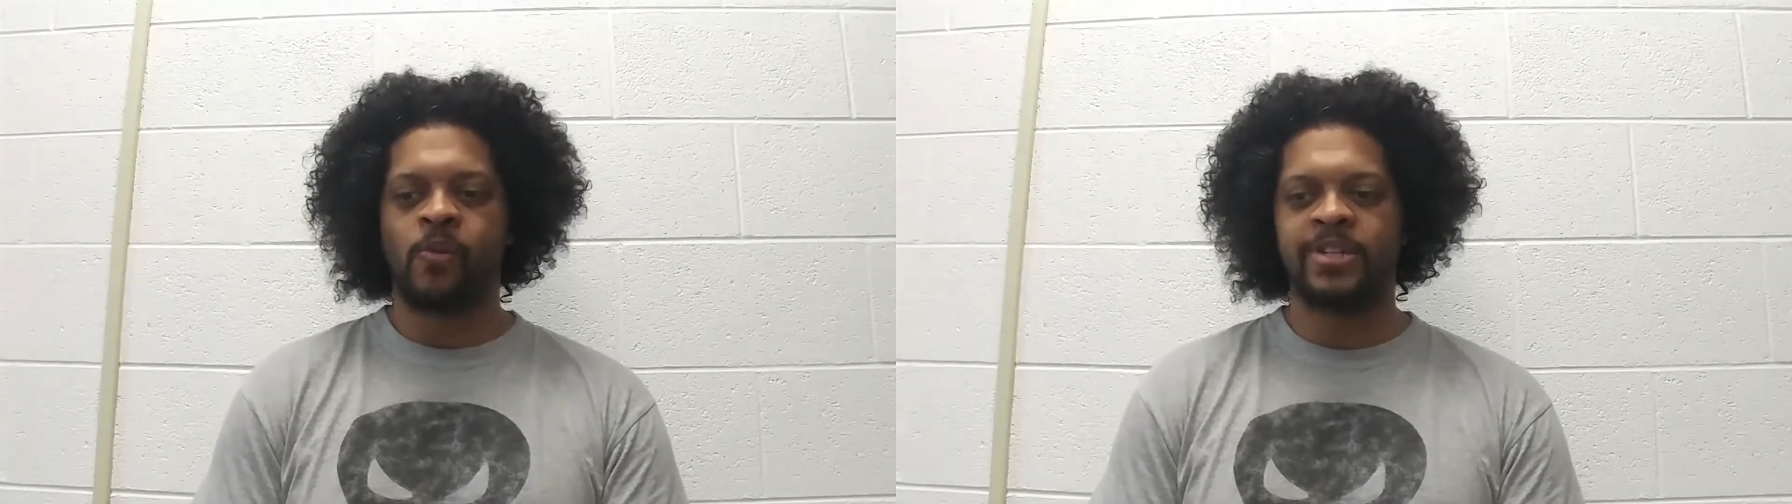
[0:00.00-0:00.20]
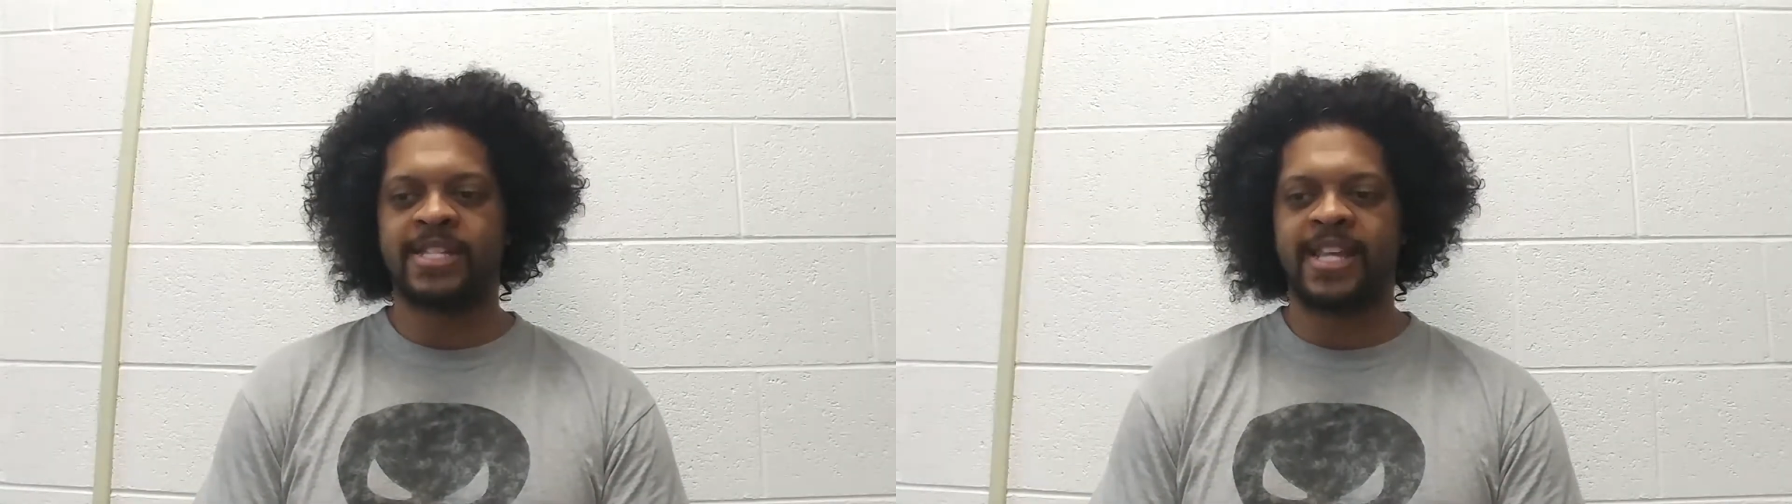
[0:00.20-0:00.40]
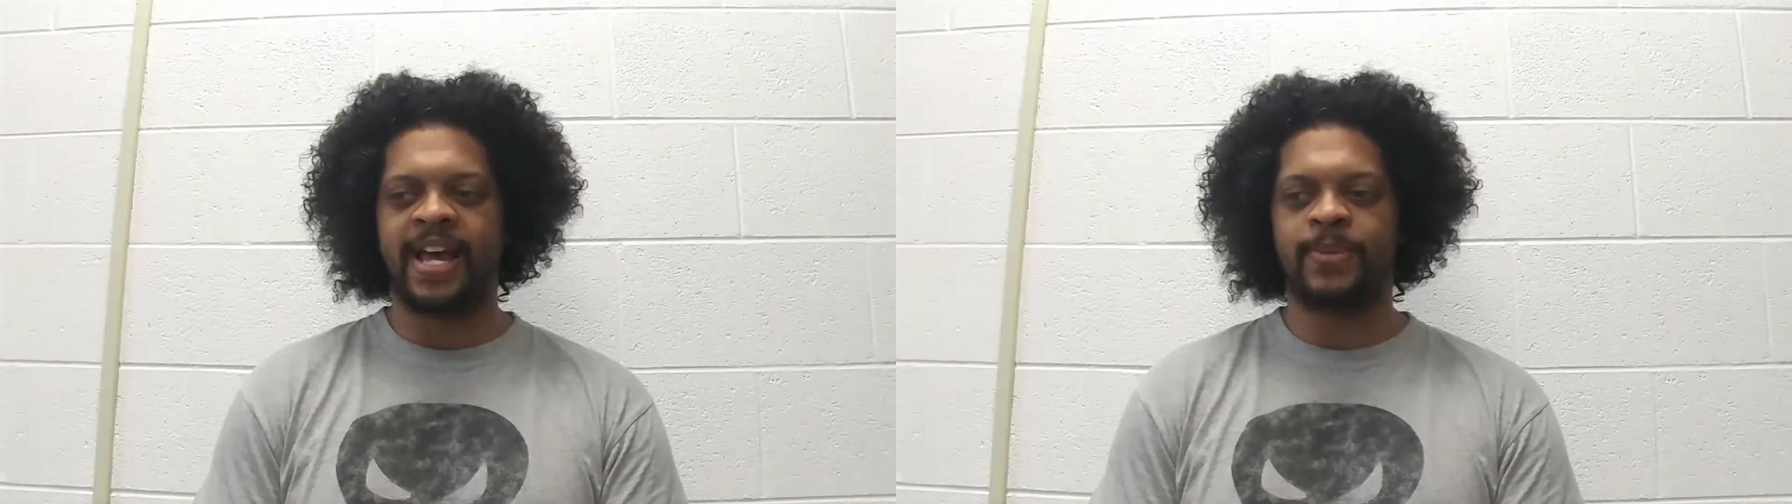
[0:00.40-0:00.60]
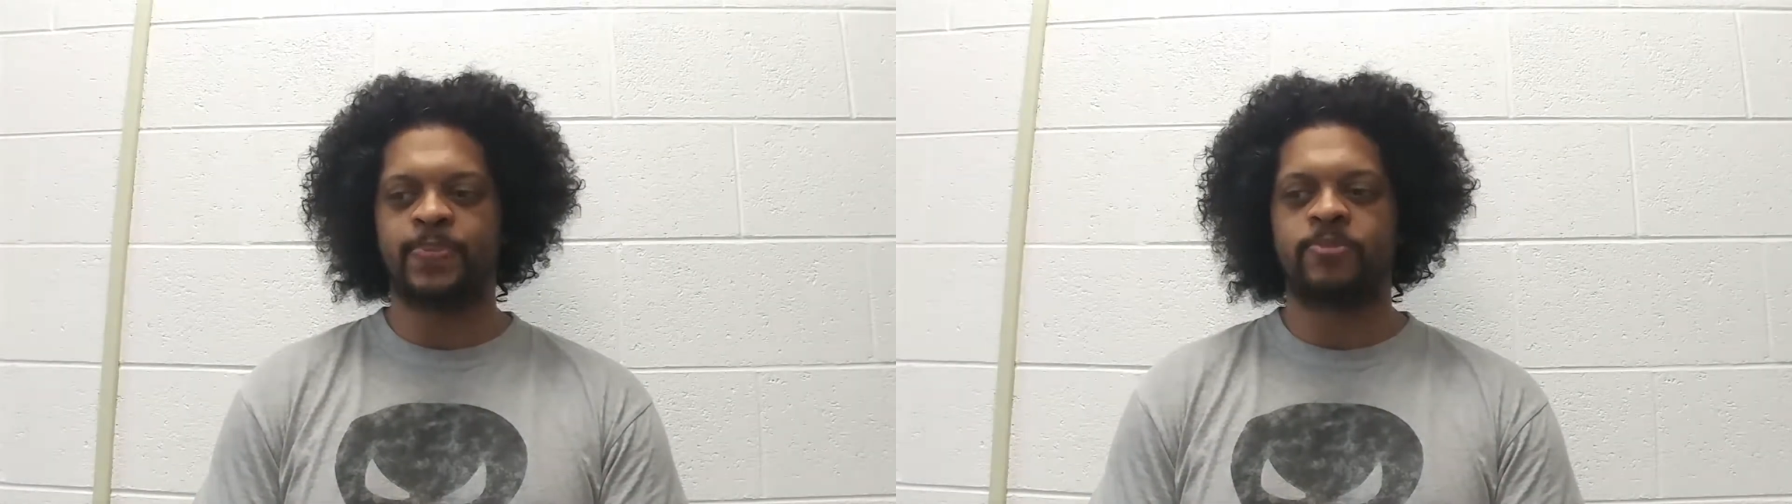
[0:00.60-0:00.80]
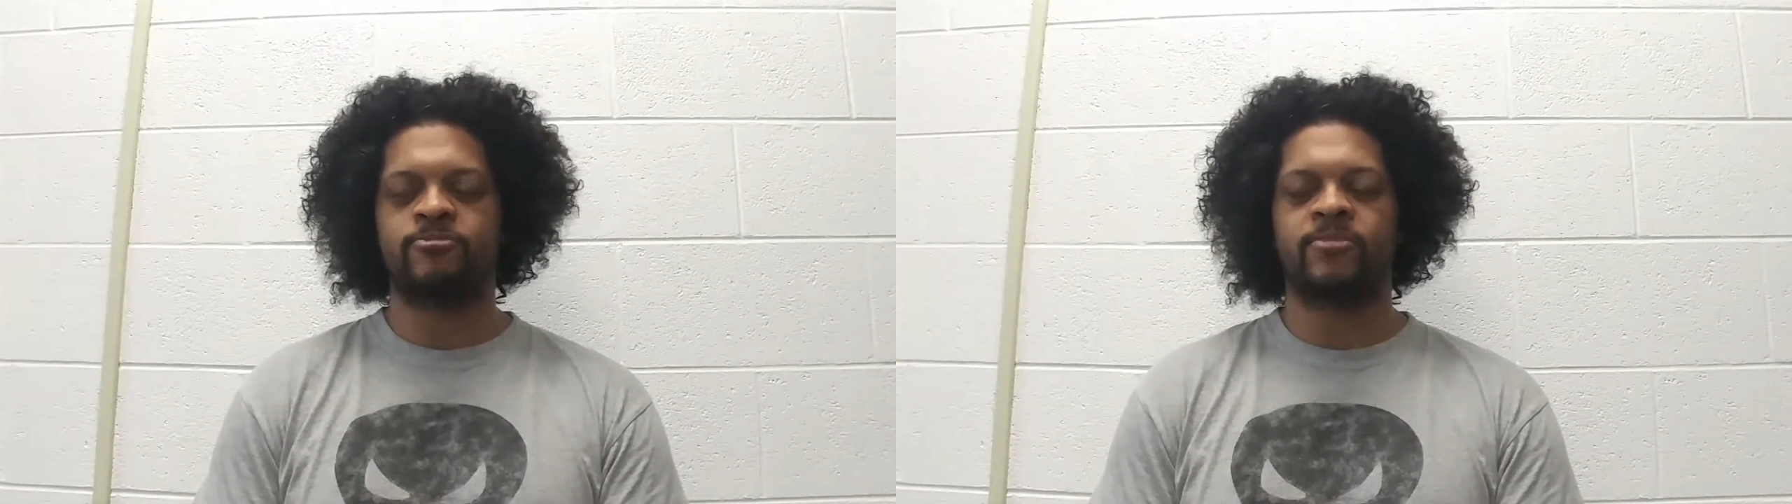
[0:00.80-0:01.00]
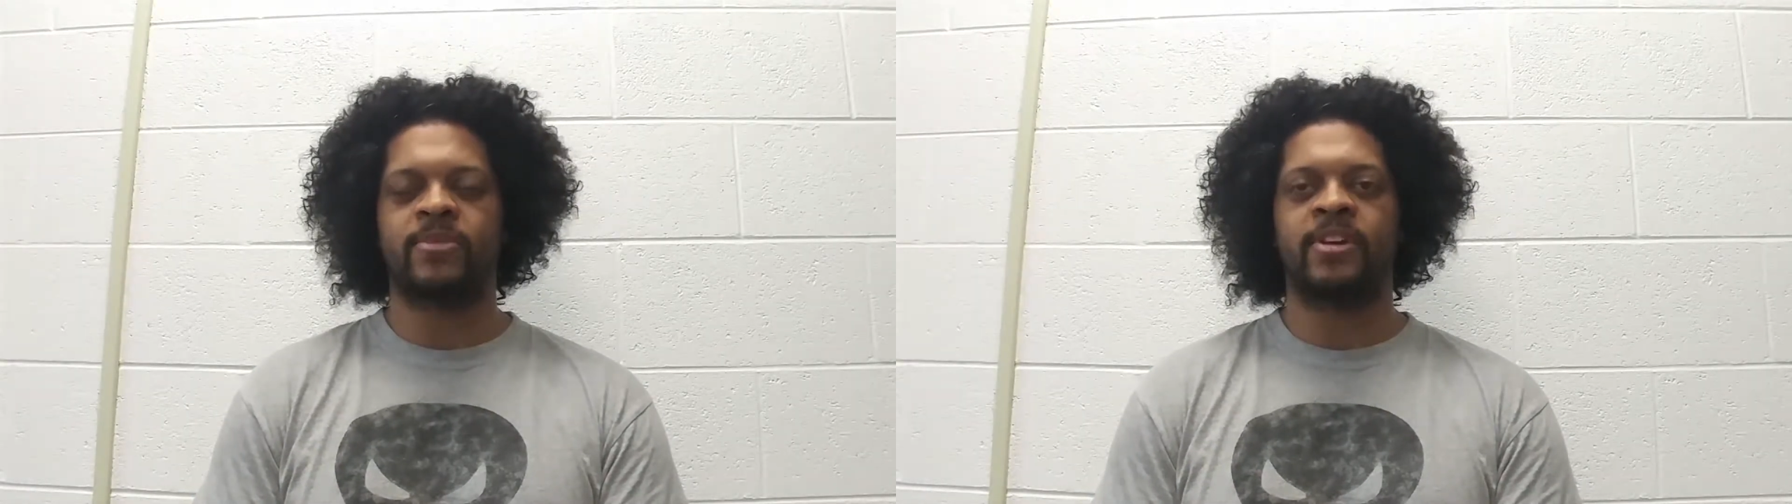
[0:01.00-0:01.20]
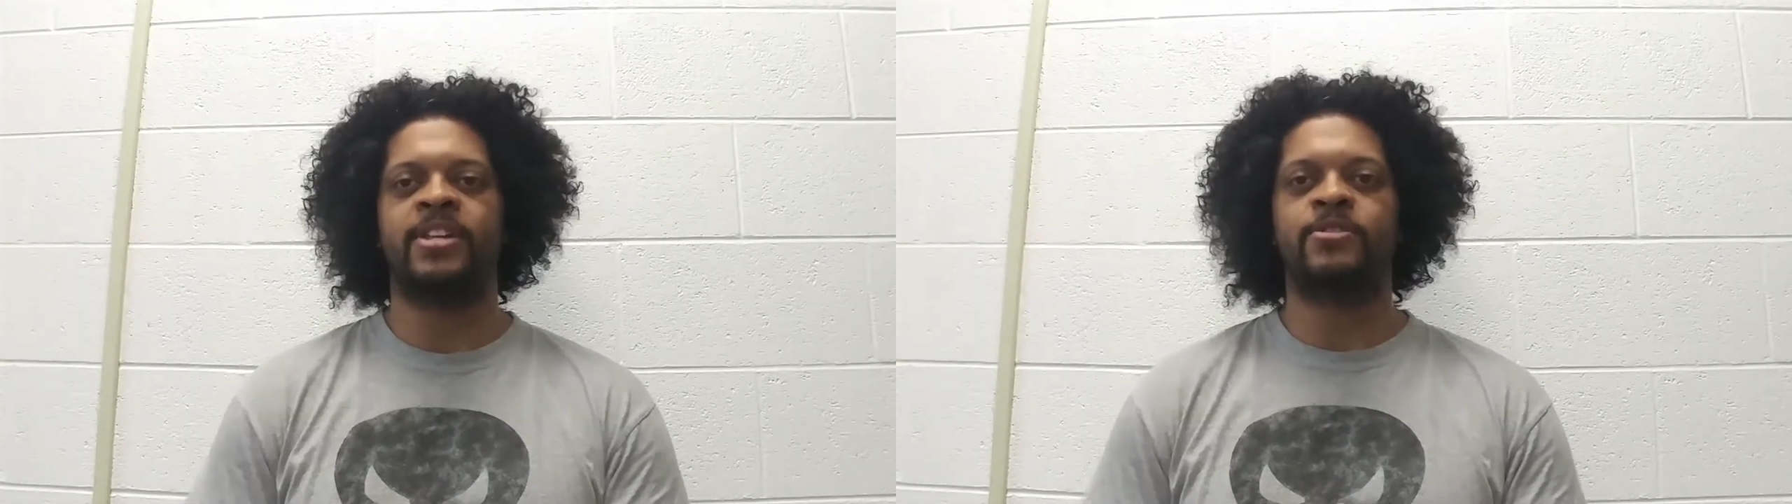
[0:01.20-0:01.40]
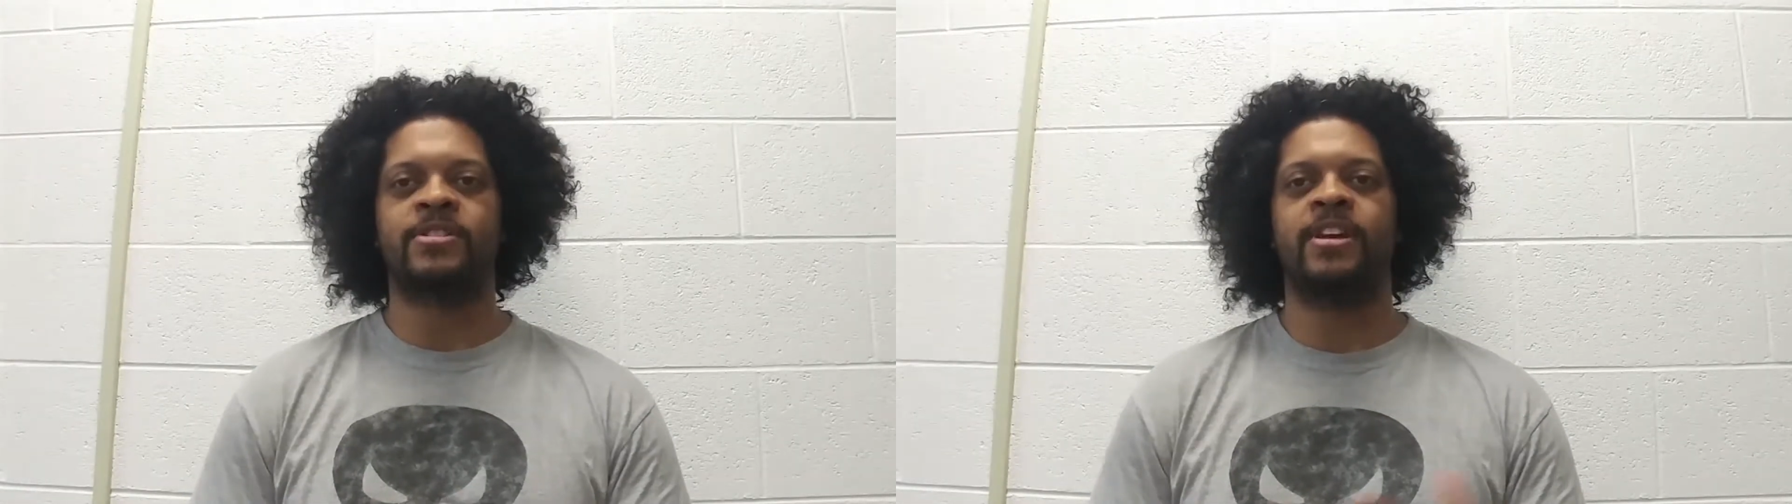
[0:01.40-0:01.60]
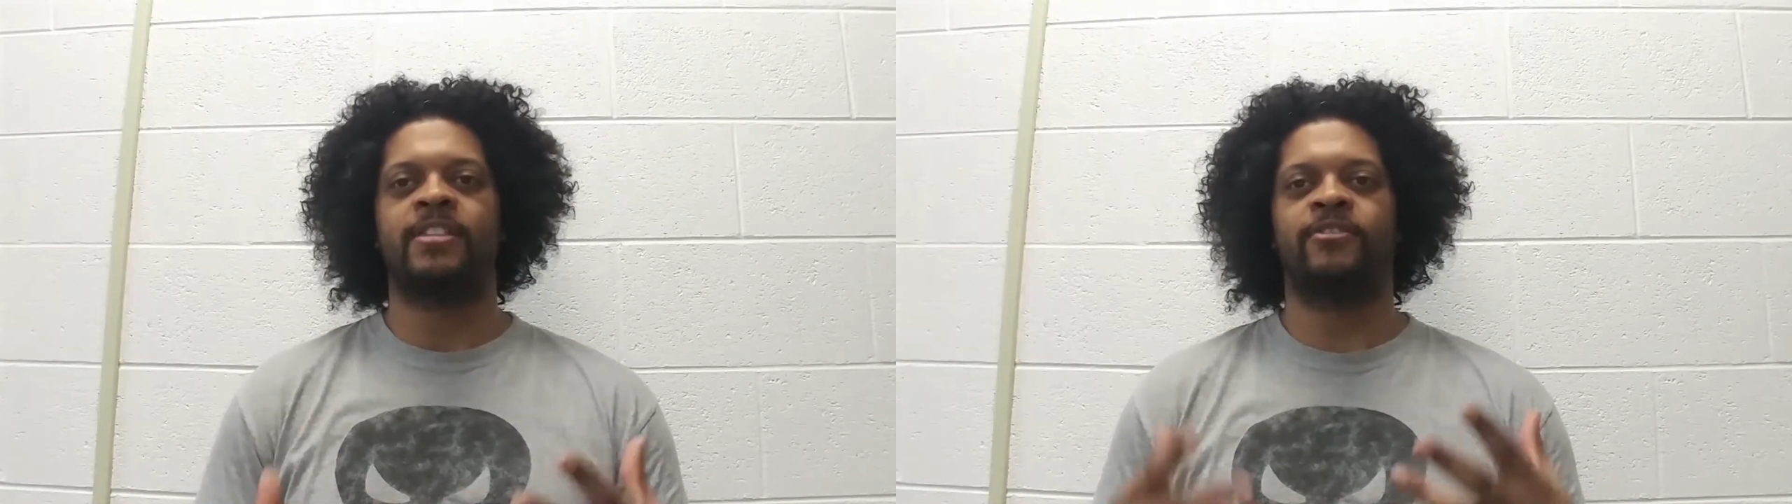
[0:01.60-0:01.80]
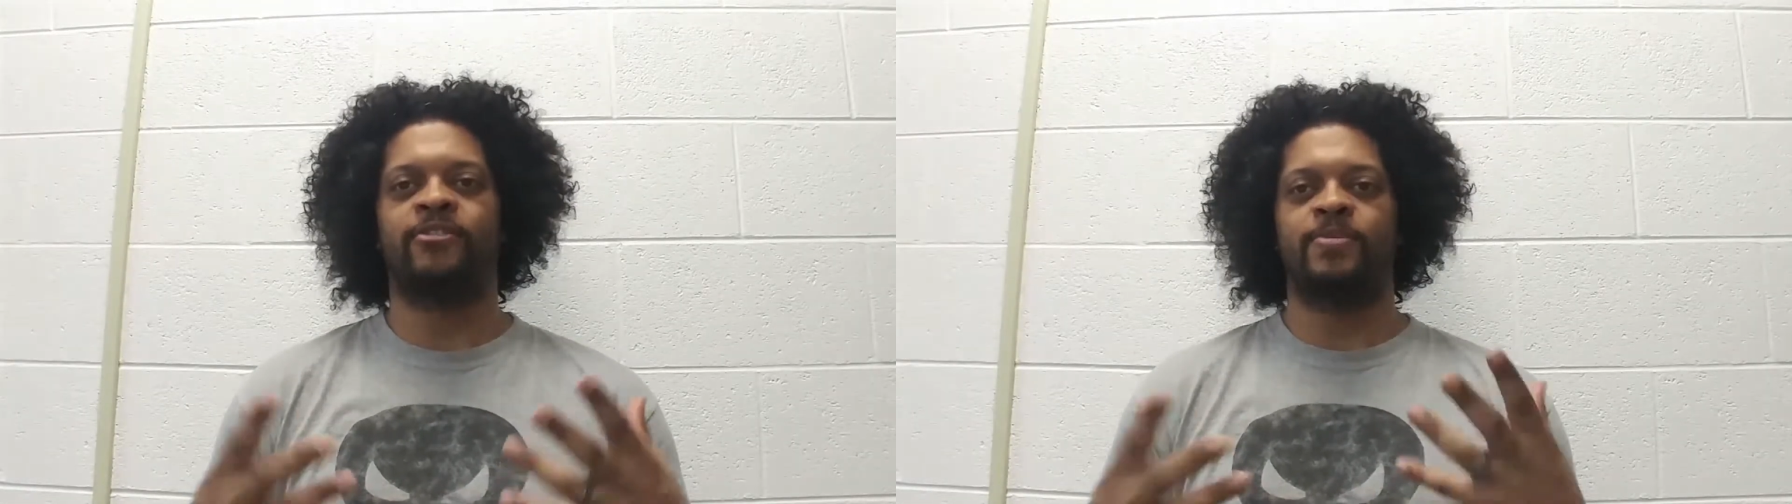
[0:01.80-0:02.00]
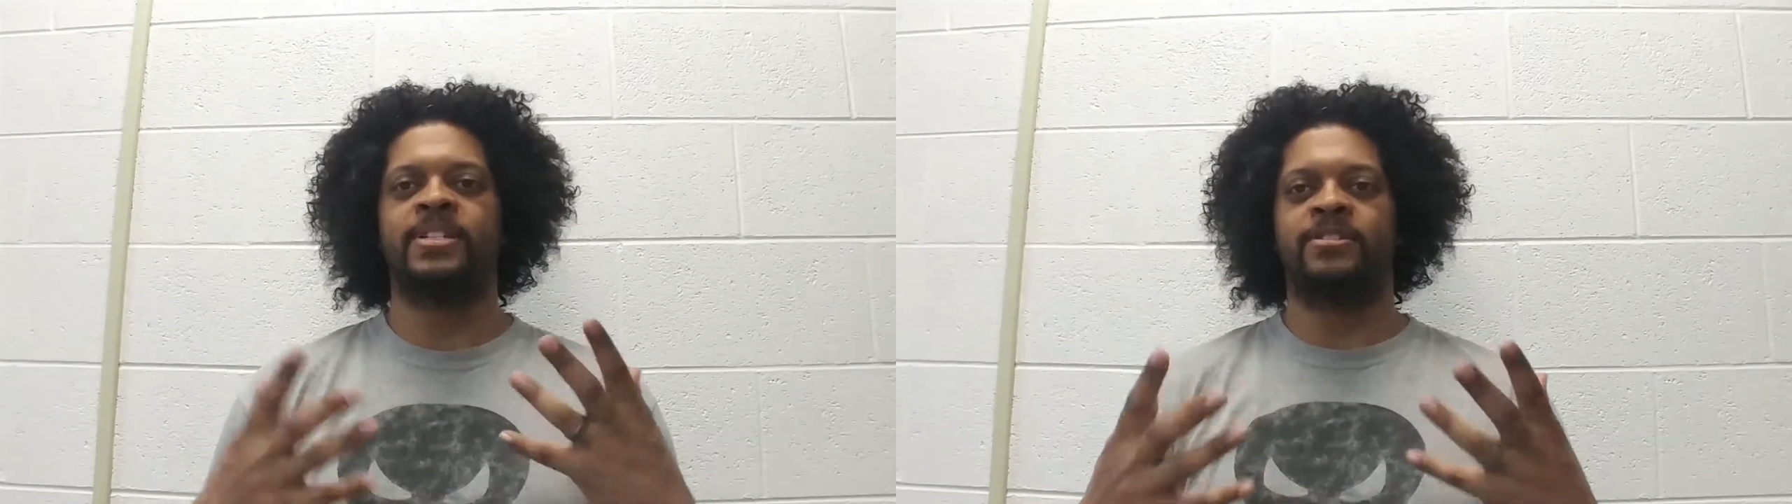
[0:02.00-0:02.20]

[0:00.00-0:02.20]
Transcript: was that there was nothing for me